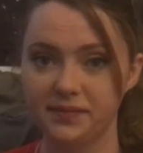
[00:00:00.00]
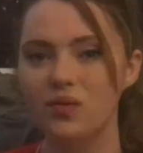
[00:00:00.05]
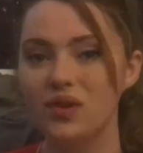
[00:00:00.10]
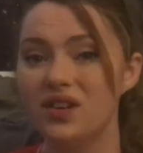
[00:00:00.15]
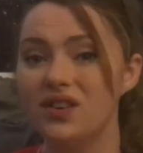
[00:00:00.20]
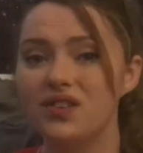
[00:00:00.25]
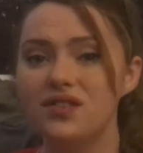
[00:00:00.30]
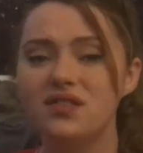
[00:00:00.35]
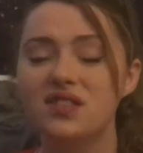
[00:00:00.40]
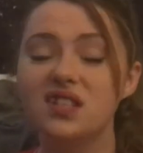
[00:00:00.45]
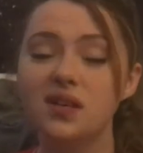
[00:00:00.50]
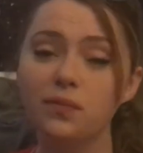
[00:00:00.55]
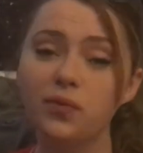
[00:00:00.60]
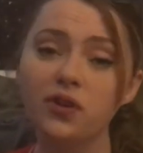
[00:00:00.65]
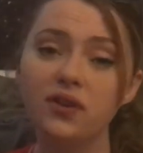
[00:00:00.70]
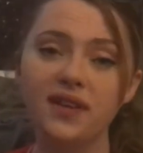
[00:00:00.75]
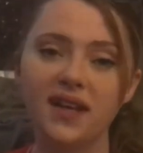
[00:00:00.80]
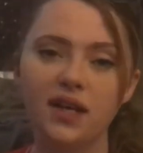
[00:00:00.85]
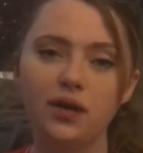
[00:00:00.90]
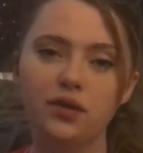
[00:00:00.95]
We can use
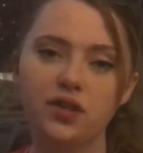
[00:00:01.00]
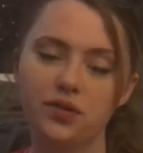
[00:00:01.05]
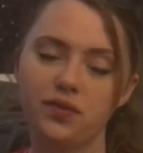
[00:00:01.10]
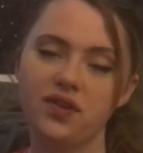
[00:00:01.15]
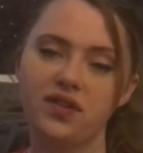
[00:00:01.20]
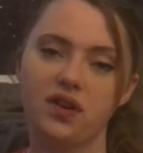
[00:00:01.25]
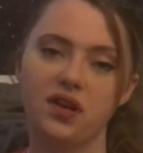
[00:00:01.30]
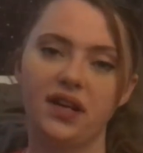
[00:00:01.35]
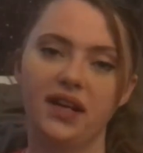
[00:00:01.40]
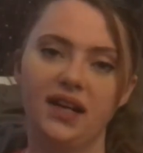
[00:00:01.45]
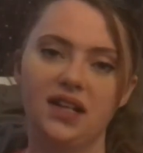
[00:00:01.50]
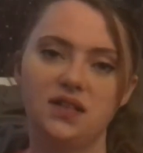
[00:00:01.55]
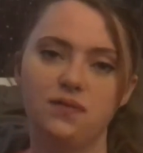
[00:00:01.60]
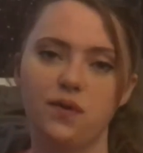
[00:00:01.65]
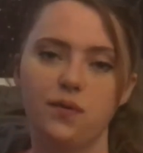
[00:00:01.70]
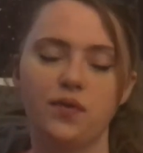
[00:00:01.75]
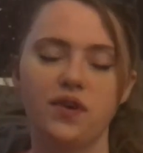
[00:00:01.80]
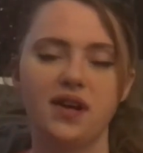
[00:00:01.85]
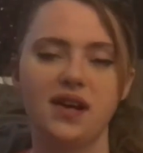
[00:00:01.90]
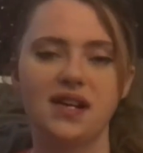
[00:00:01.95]
simple language with our
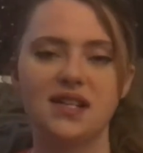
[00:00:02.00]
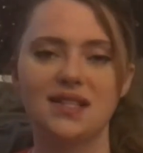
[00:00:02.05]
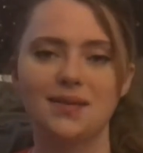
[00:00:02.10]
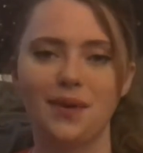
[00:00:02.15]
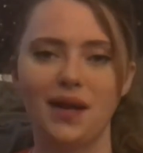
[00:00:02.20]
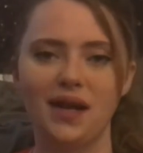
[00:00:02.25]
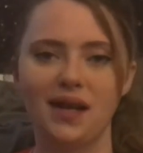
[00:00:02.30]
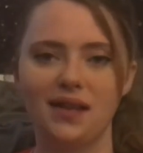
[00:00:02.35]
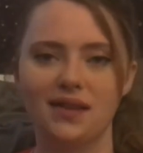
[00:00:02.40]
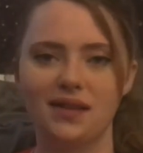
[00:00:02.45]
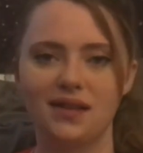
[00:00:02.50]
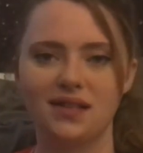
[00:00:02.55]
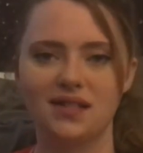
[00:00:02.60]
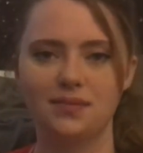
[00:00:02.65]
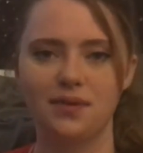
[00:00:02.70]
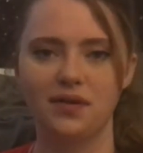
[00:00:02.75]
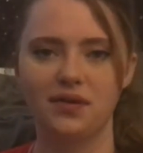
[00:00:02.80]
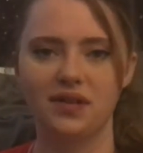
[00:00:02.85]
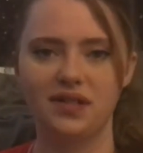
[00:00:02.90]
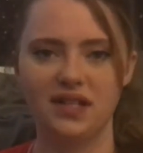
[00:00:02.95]
kids when we're explaining
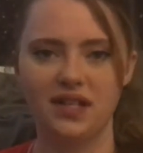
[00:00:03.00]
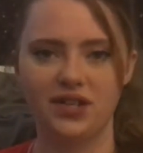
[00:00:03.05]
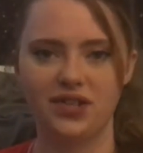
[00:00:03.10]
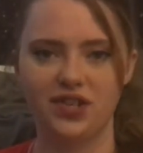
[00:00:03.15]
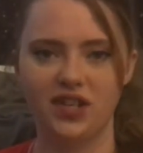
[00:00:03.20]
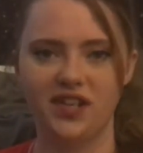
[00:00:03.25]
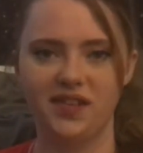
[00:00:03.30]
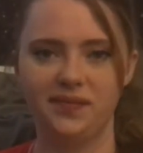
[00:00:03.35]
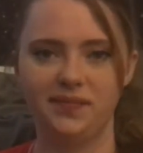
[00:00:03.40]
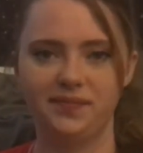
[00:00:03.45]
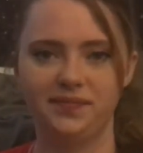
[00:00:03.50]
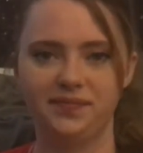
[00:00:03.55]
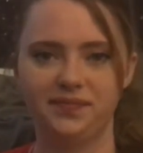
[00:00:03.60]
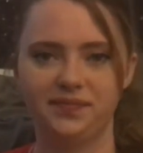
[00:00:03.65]
things about addiction,